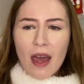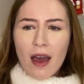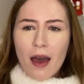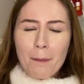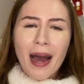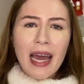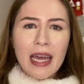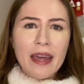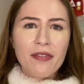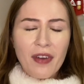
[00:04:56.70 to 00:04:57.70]

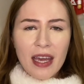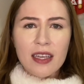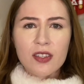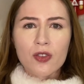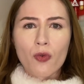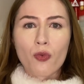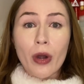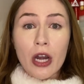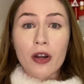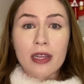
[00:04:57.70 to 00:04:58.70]
my face
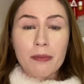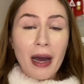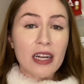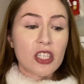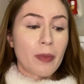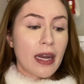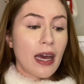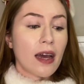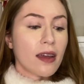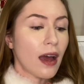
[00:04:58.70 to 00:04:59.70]
rarely matched my
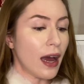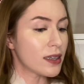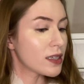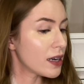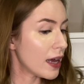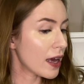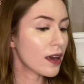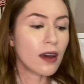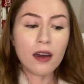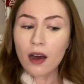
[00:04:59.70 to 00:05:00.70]
neck, and today
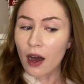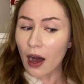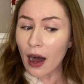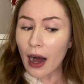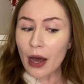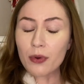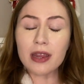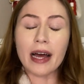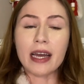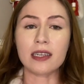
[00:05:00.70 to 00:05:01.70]
I would
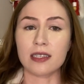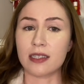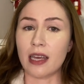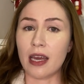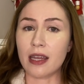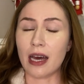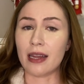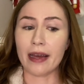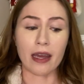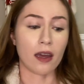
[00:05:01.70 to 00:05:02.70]
like to say that
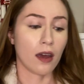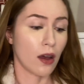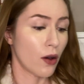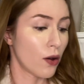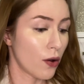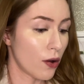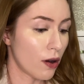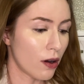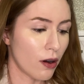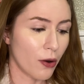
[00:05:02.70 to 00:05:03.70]
like,
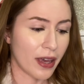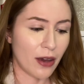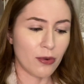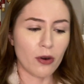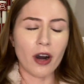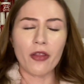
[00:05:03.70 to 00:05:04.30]
Okay, well, other